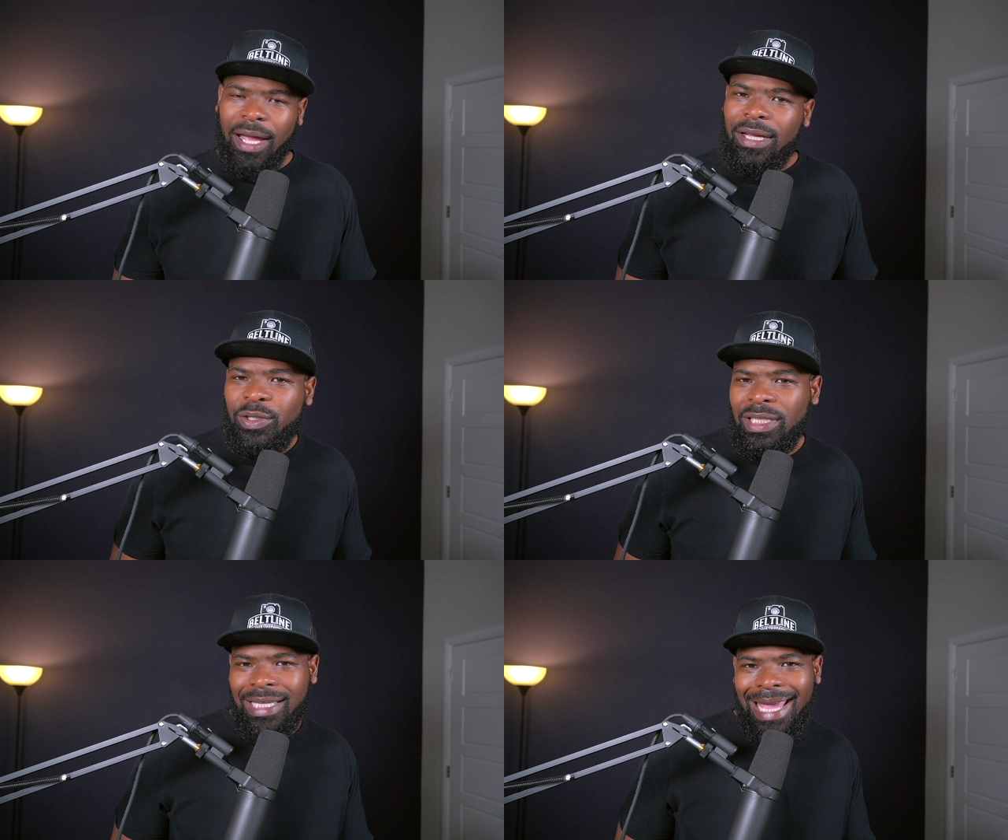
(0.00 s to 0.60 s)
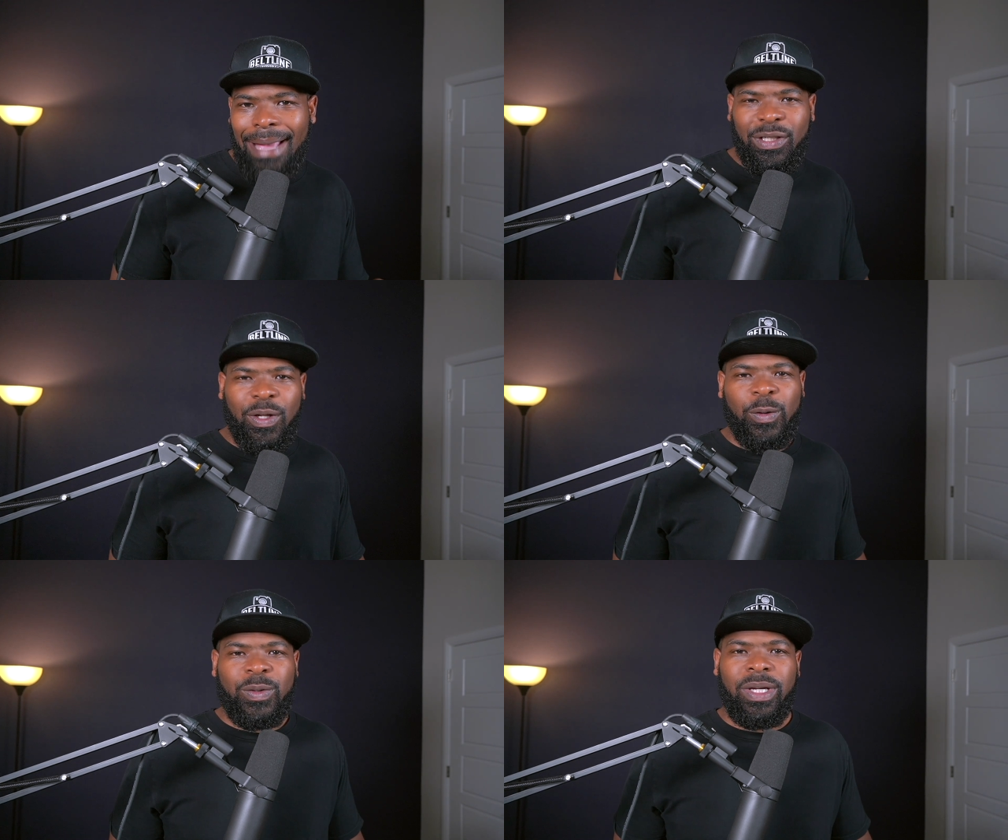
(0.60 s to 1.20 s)
Because you get to capture
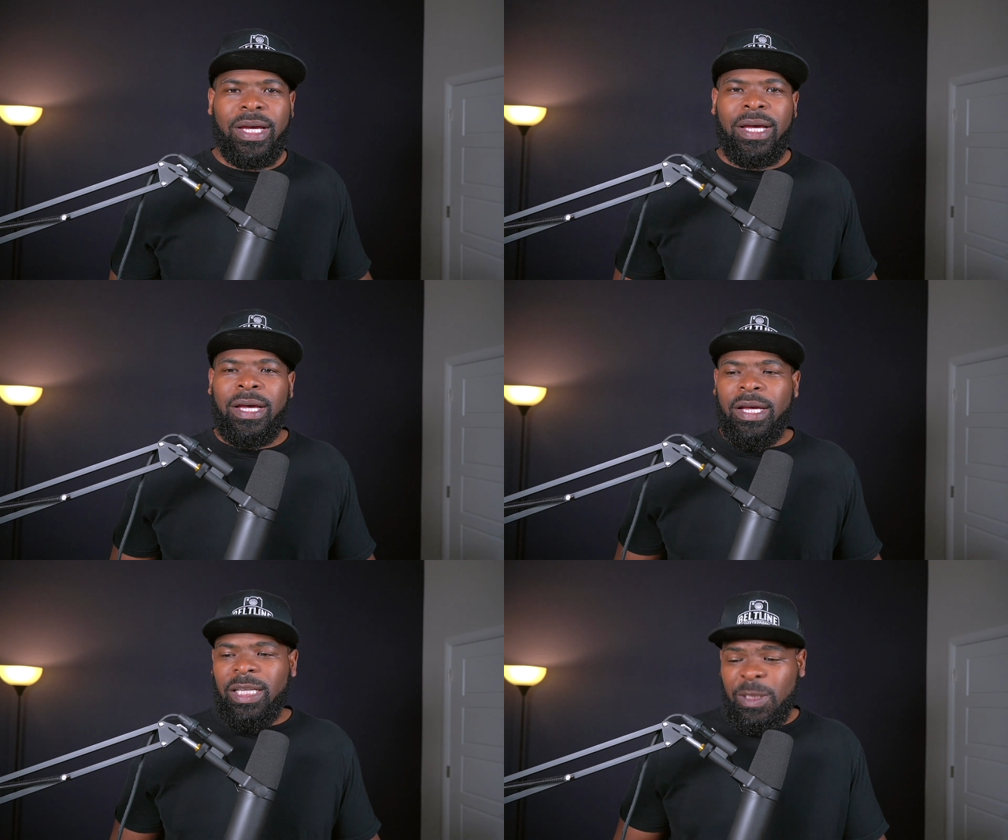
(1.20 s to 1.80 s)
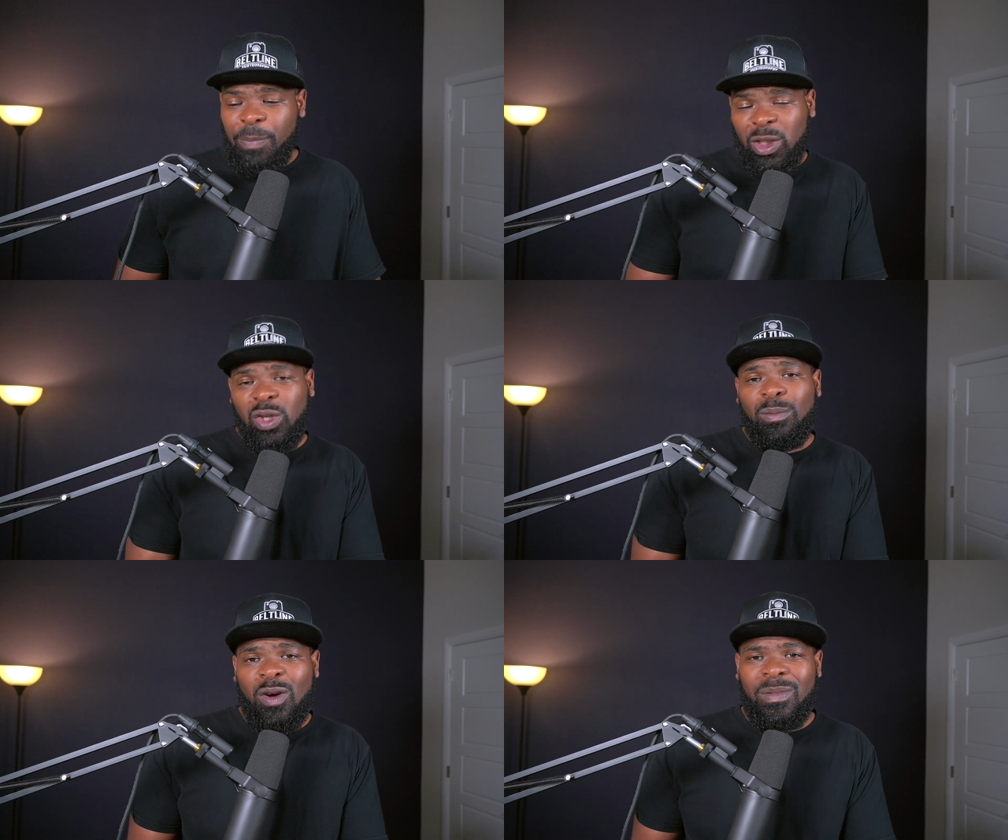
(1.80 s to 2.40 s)
those special
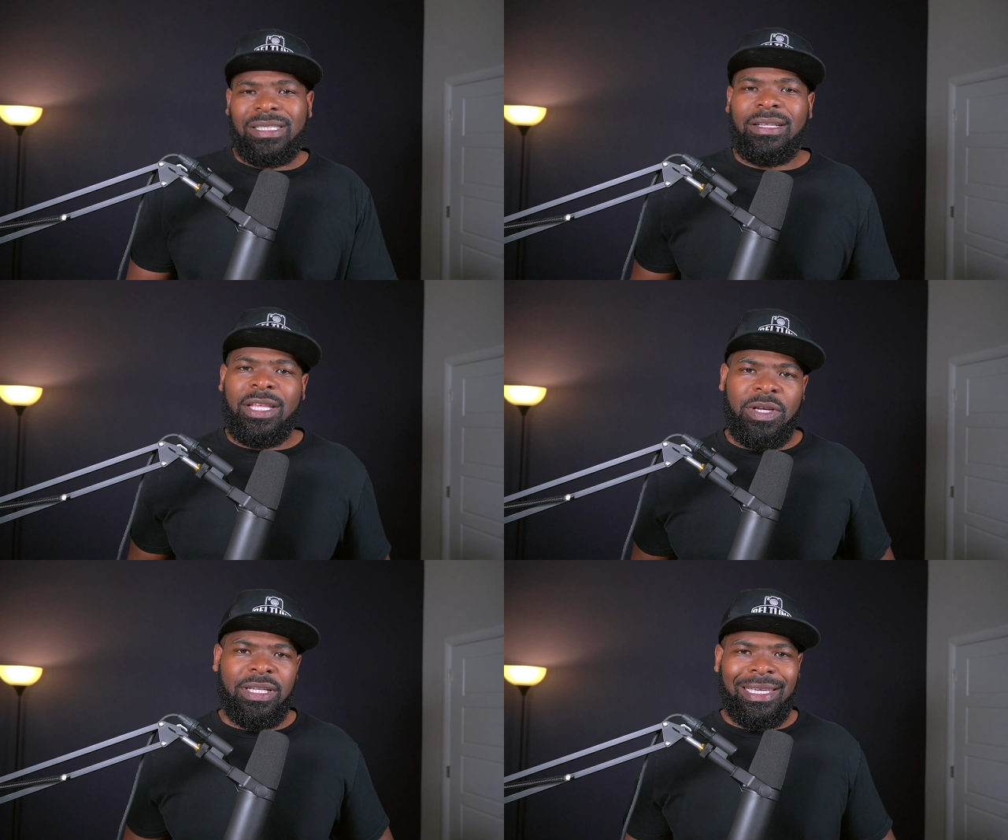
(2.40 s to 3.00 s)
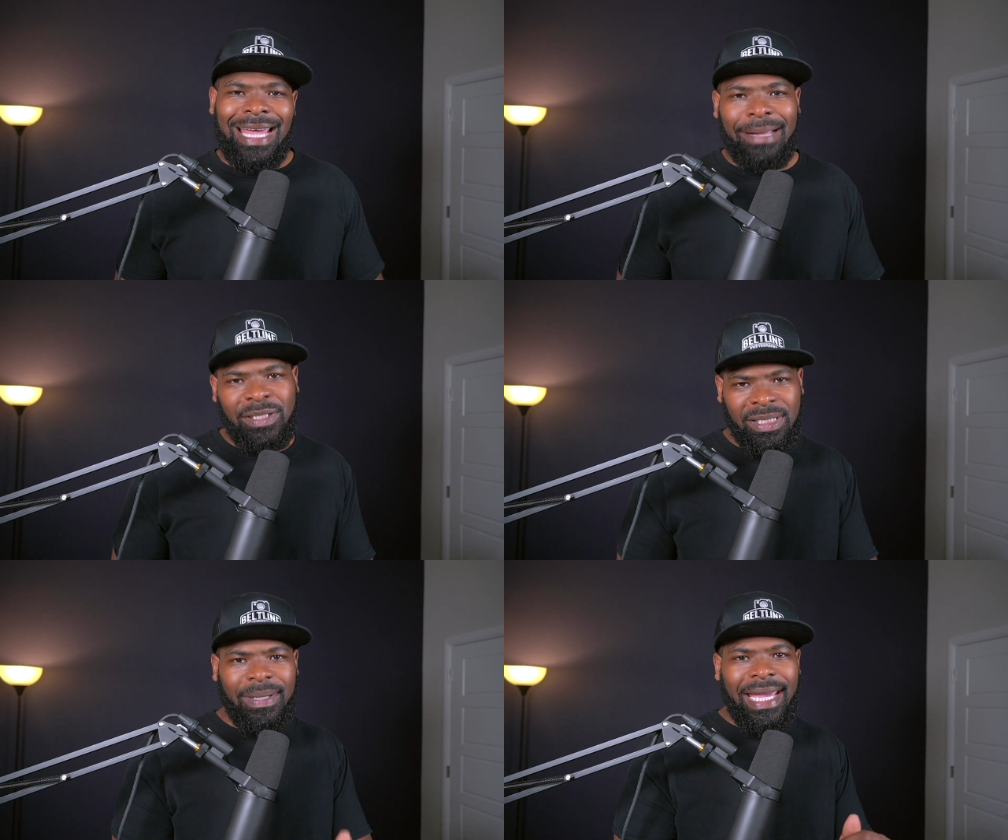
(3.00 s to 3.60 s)
moments, and then you get to capture
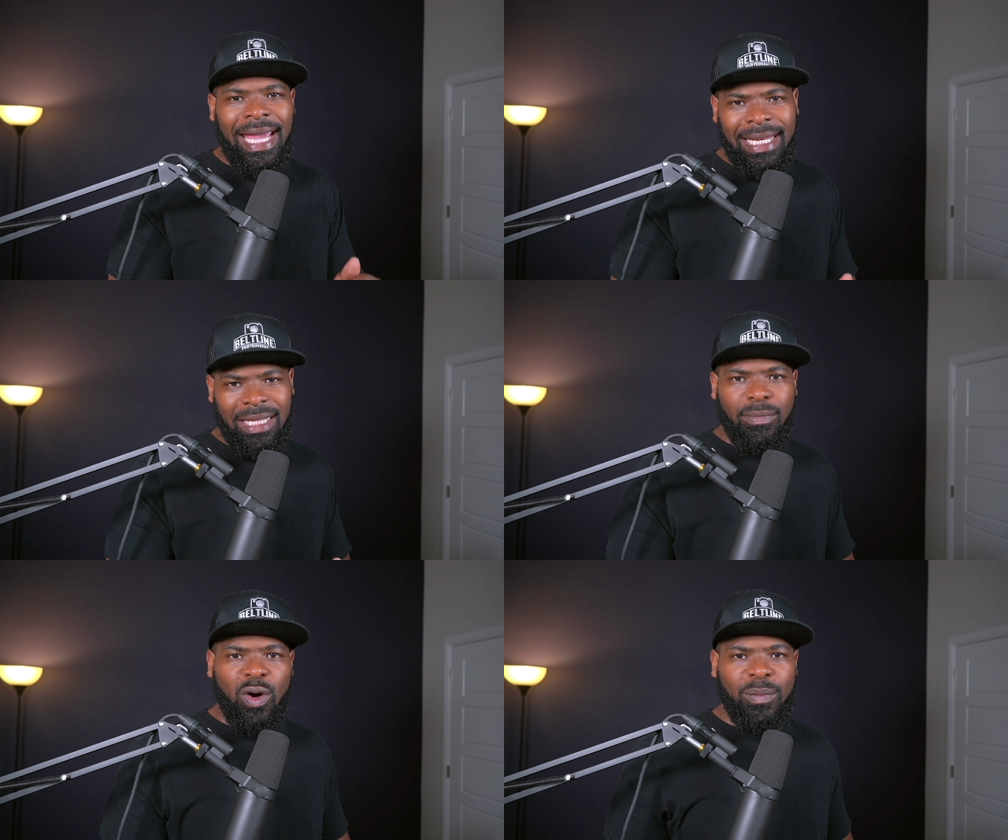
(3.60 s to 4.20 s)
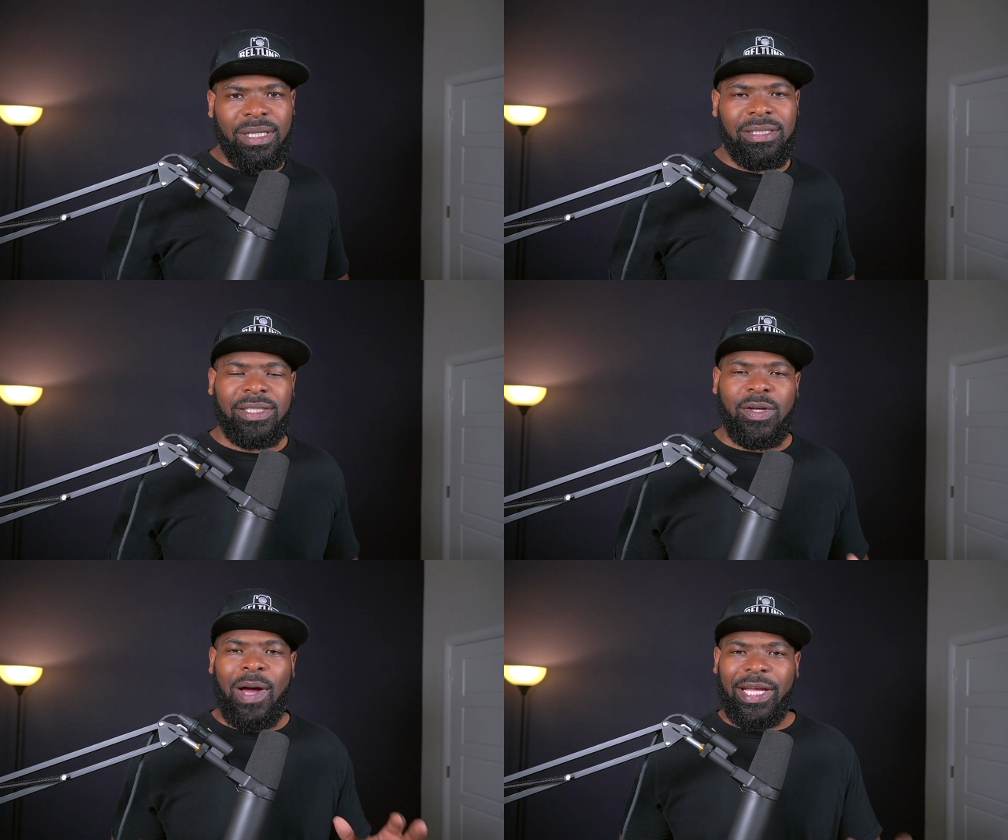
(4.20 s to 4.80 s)
some candid moments.
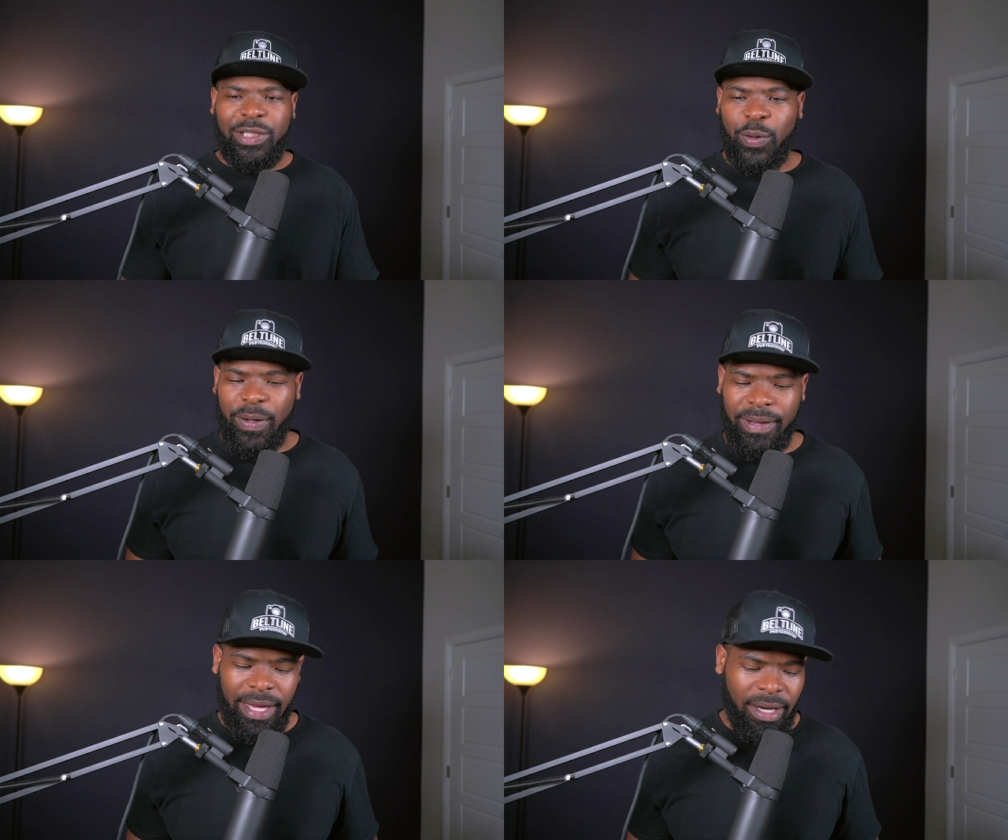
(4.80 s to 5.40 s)
So I enjoy that.